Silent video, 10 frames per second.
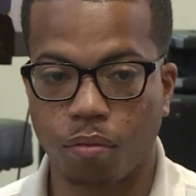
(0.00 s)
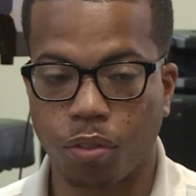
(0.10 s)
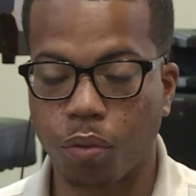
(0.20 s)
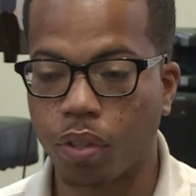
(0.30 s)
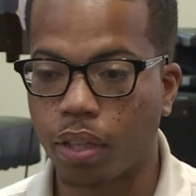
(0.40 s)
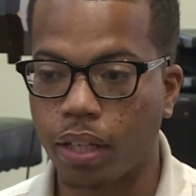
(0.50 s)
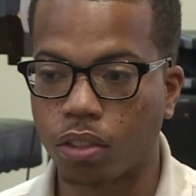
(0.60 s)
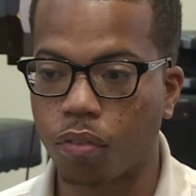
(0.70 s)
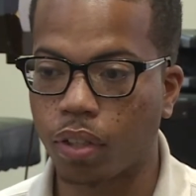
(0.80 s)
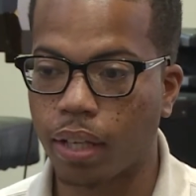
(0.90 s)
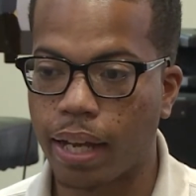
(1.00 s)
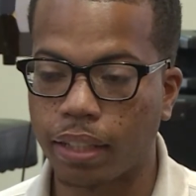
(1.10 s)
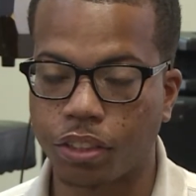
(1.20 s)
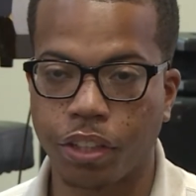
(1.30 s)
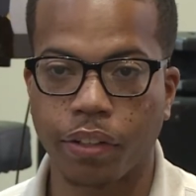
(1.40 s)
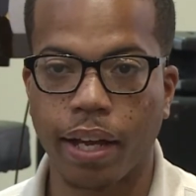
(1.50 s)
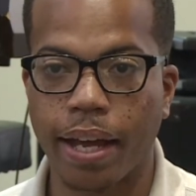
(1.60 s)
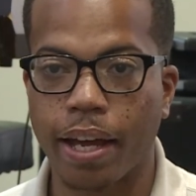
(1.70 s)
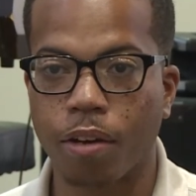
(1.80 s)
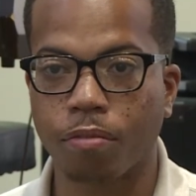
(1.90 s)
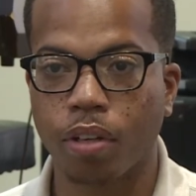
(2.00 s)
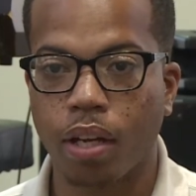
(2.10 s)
viewing things over the last year and a half.